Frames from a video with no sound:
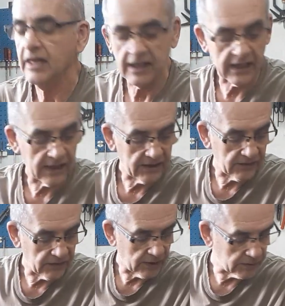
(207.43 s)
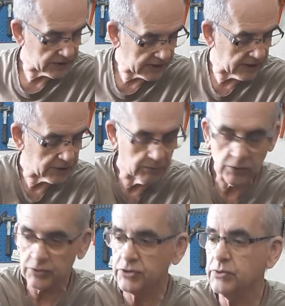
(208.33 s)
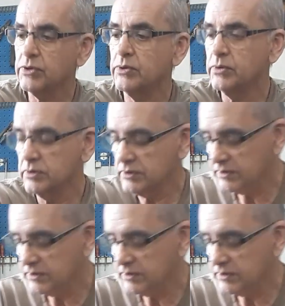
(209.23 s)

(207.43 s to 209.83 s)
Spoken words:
And if I was to get a small screw,